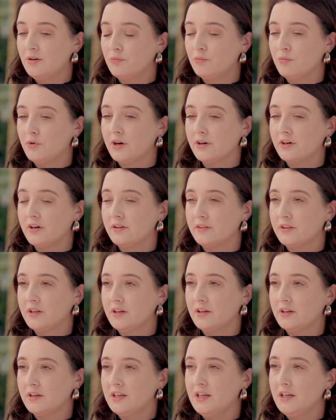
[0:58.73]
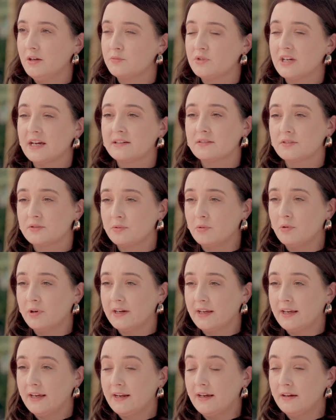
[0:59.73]
what are the key objectives we want
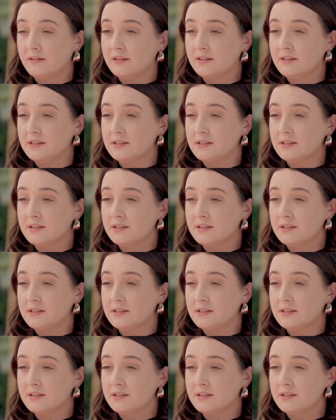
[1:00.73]
to get out of